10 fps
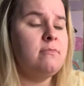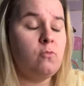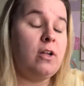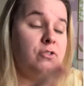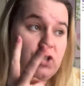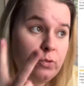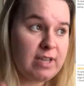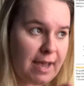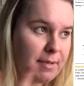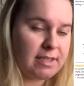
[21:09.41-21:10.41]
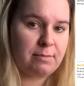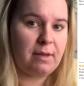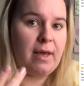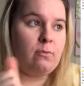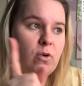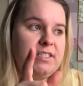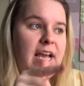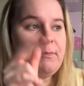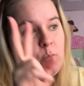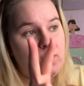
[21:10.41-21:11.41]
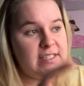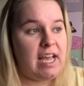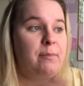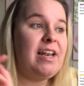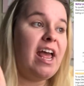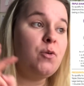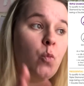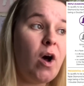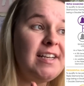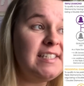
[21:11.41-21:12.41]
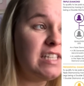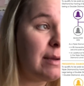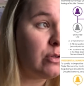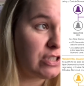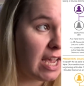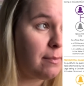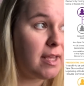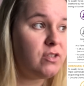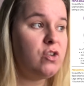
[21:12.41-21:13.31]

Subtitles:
well, two diamonds, my bad, one diamond, and one double diamond.